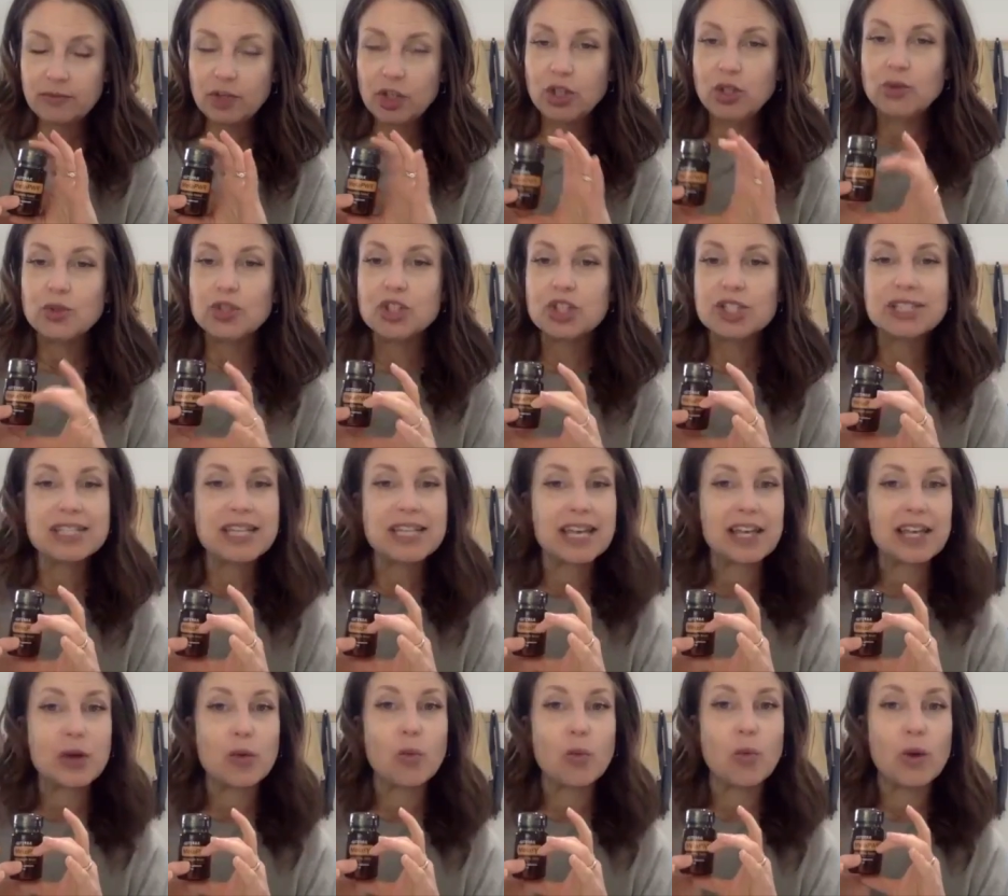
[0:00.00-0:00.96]
You just
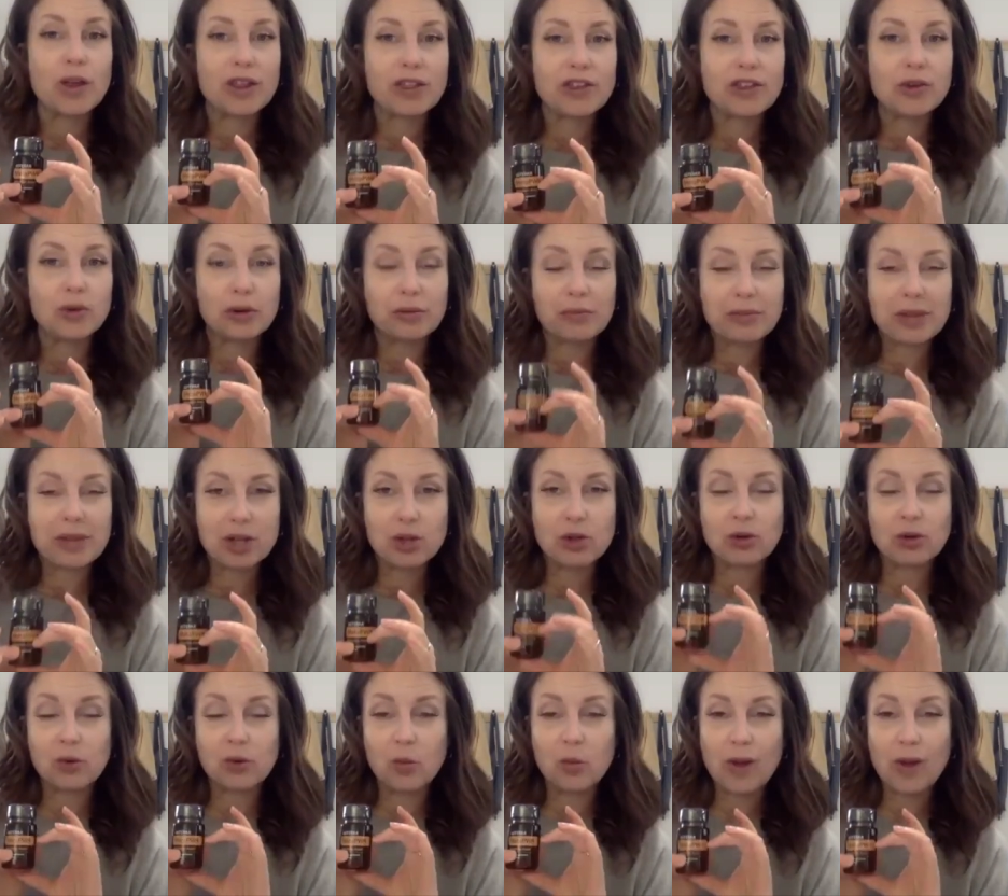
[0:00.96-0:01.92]
take it with your meal
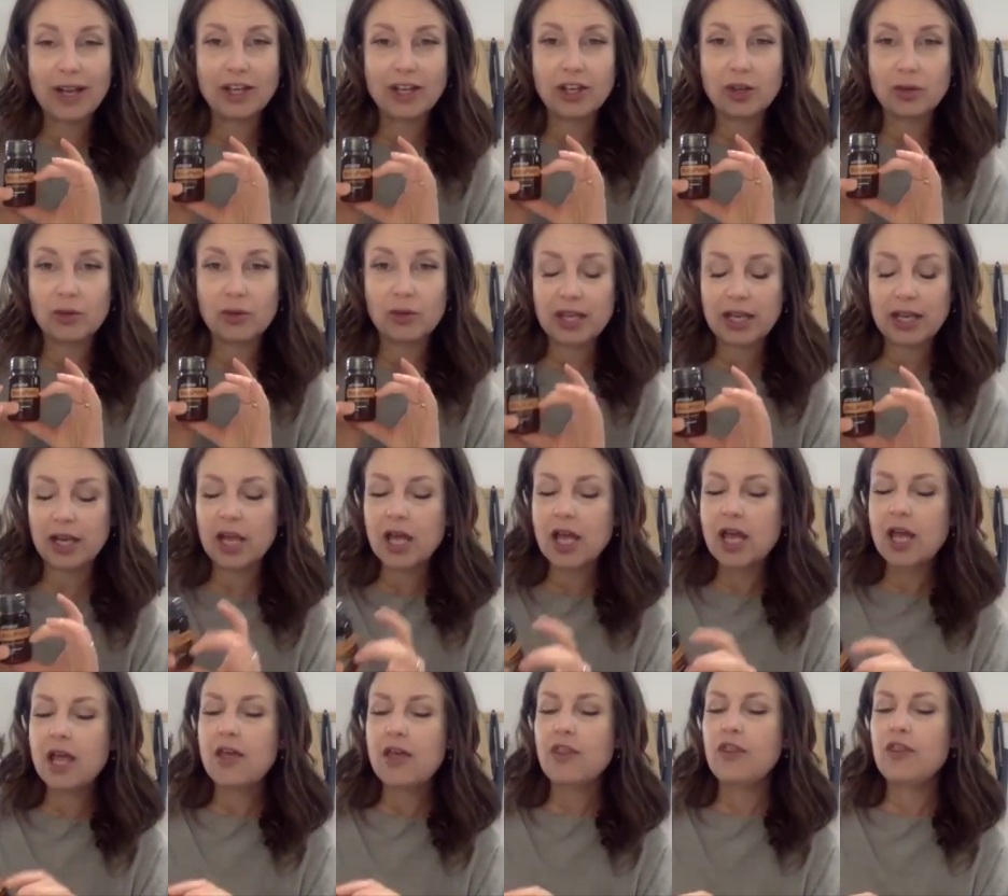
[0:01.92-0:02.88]
or when you eat.
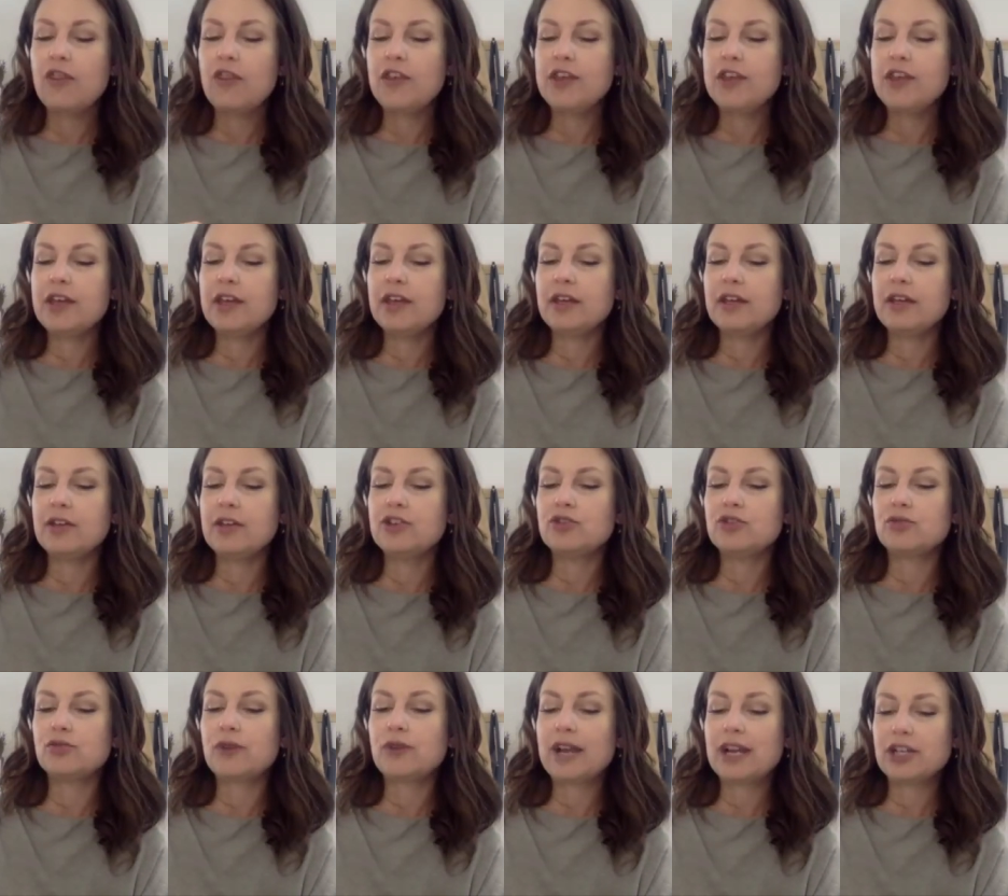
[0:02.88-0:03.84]
The
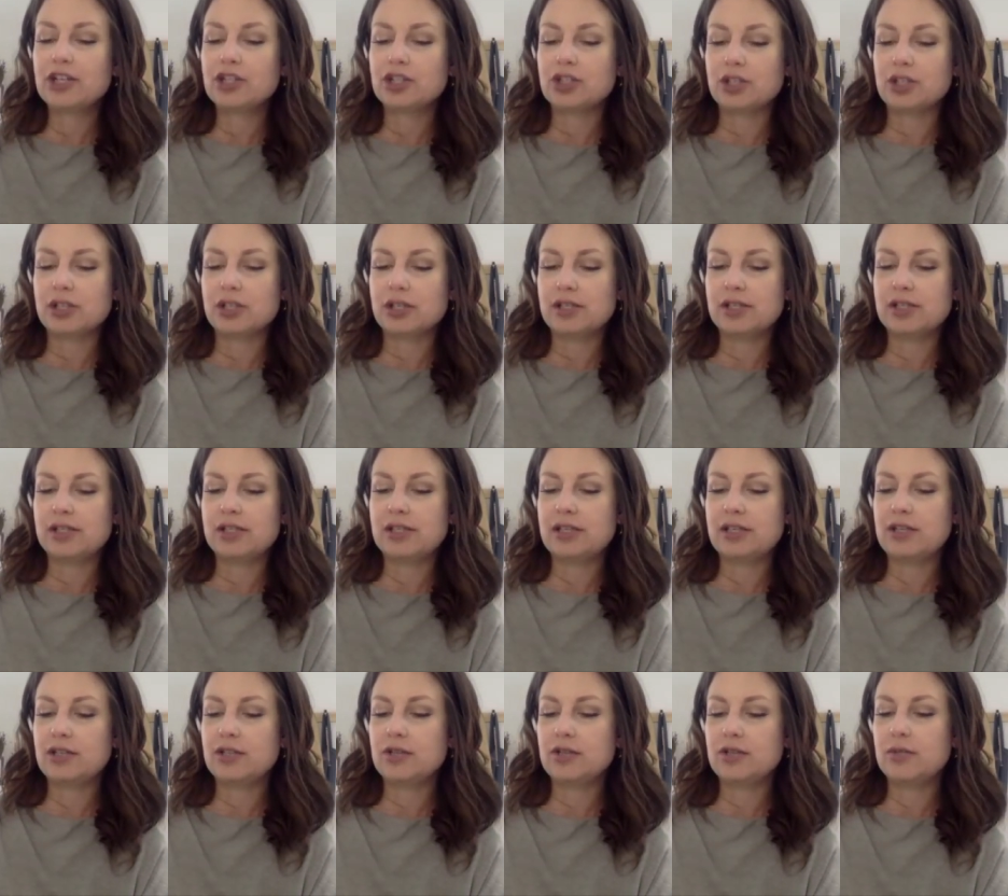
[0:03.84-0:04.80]
directions,
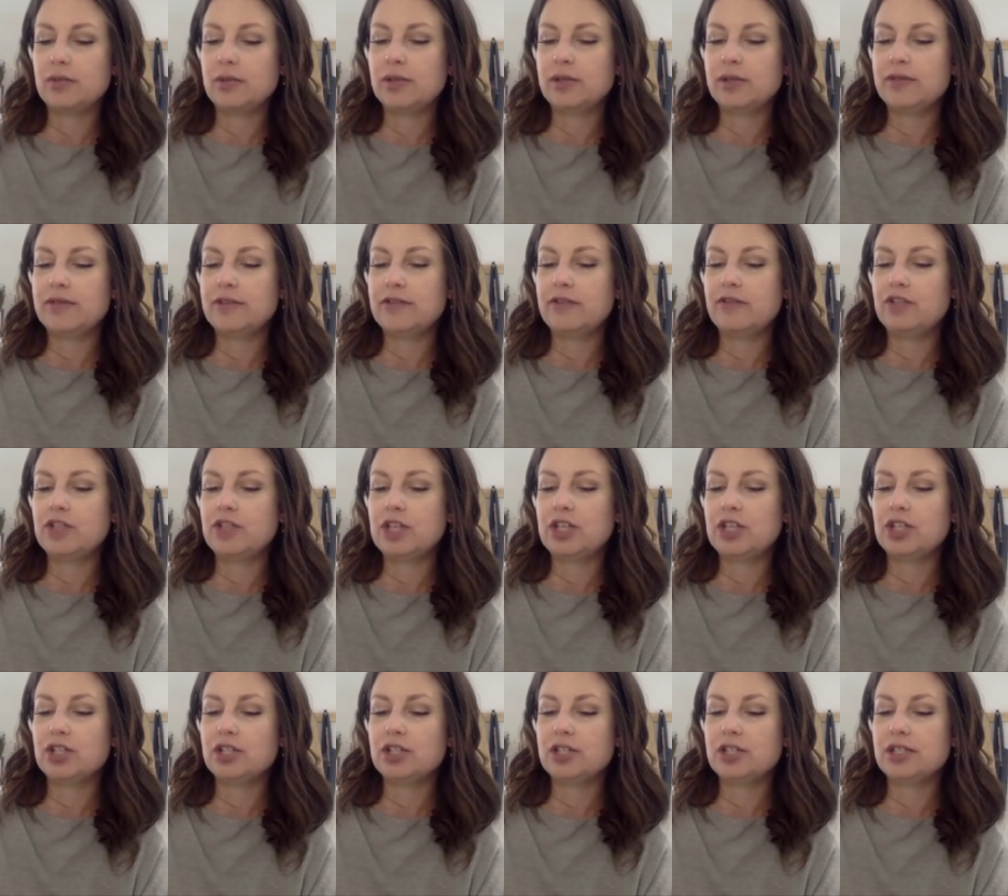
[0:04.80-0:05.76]
I don't believe they've
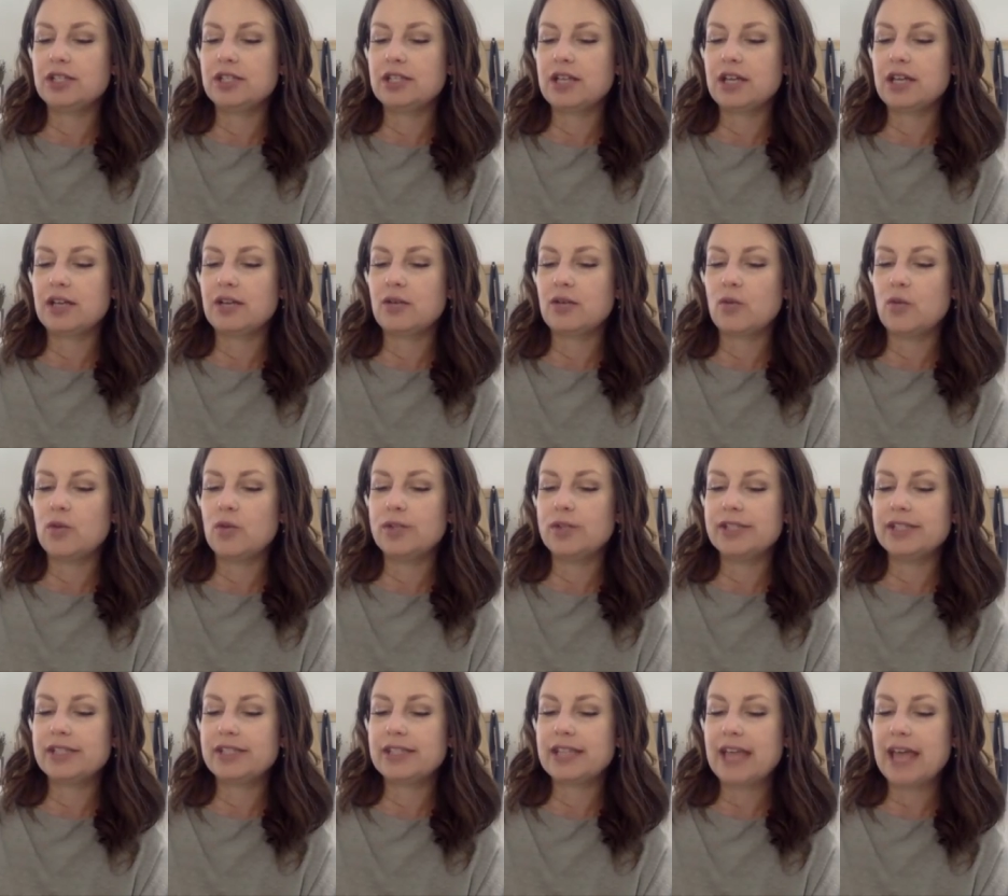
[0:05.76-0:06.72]
changed this yet, will
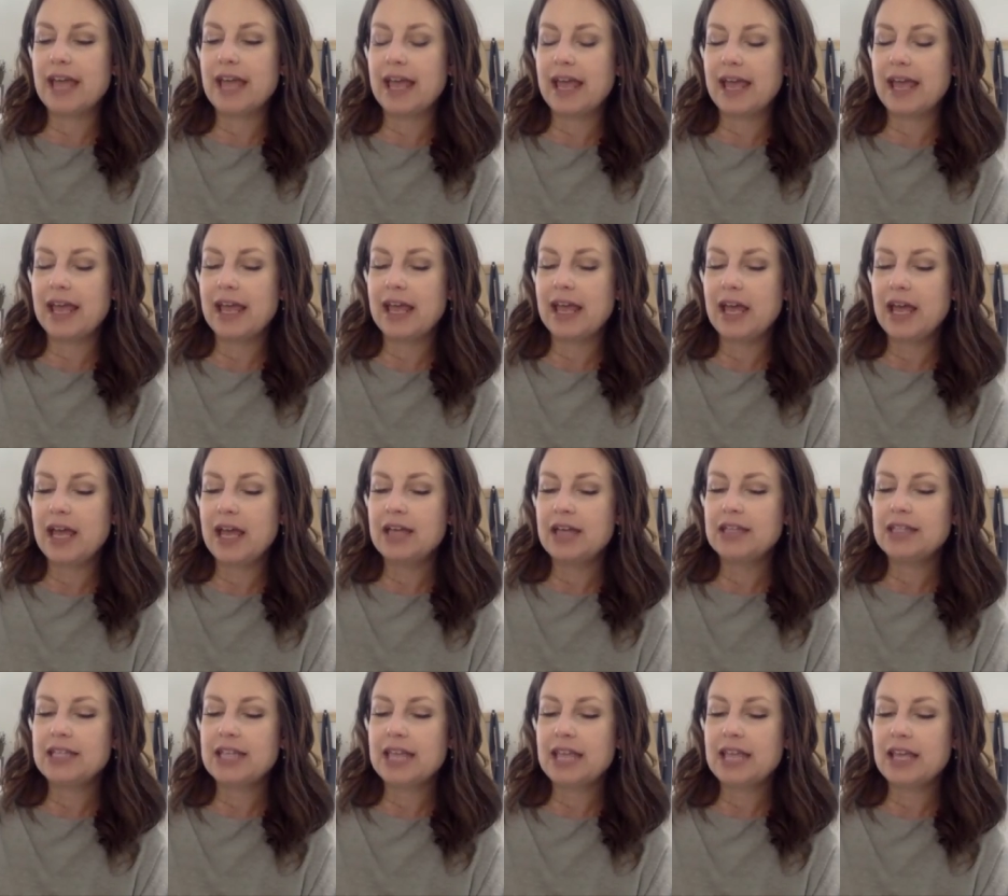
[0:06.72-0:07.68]
say
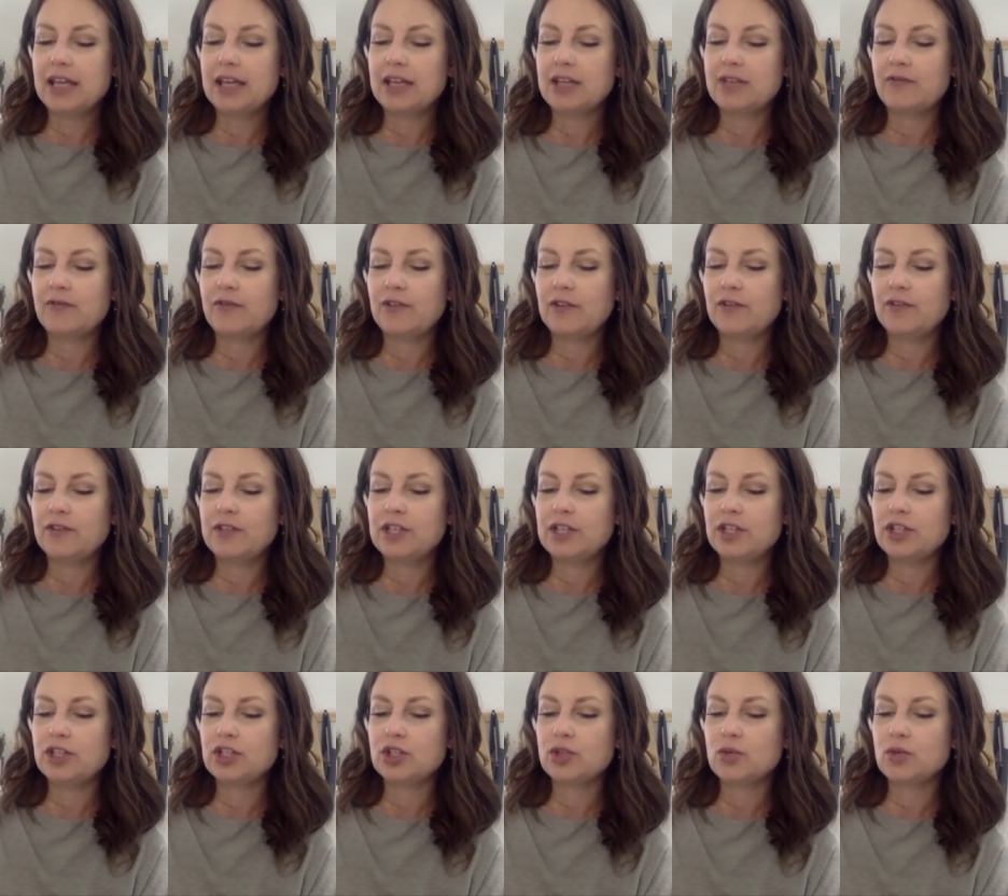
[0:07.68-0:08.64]
take it
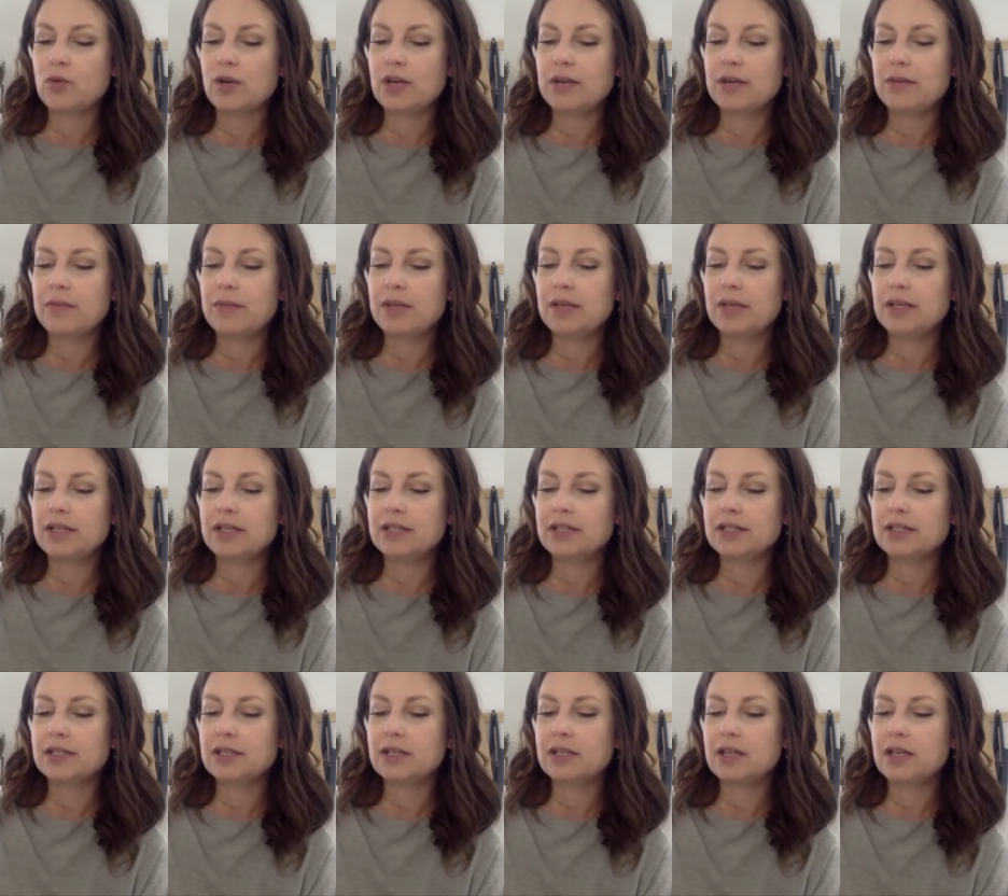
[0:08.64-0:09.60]
15 to 20
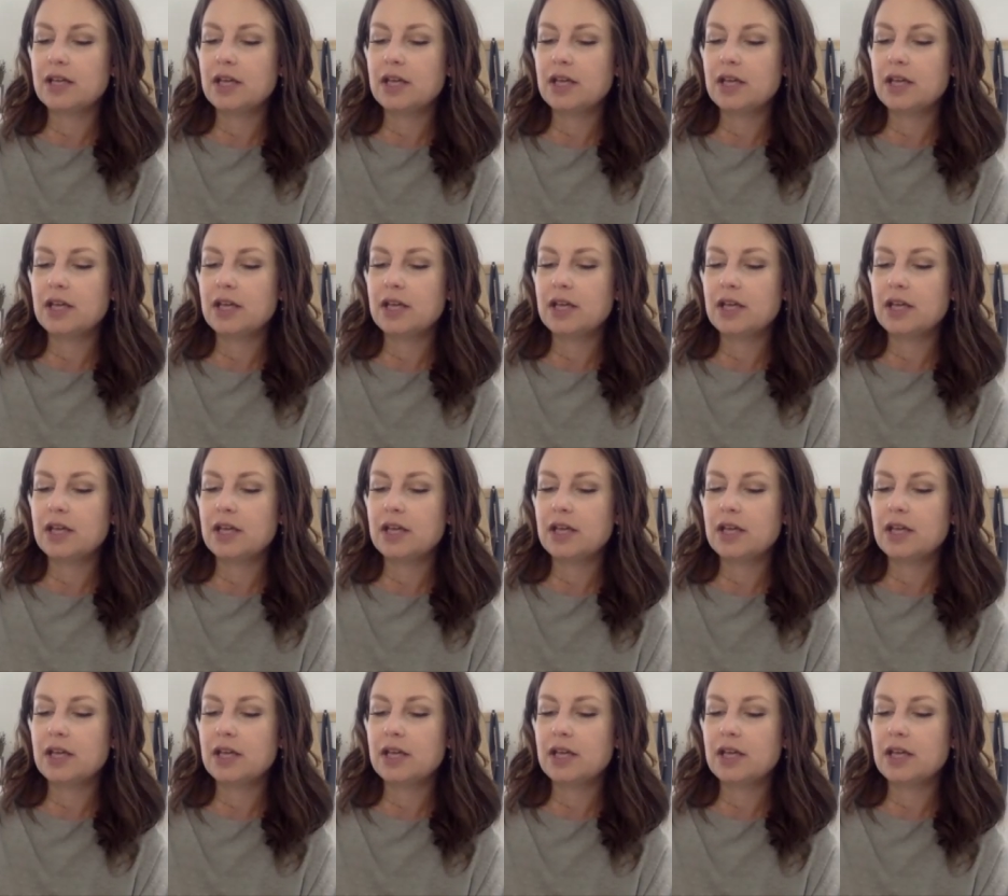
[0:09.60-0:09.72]
minutes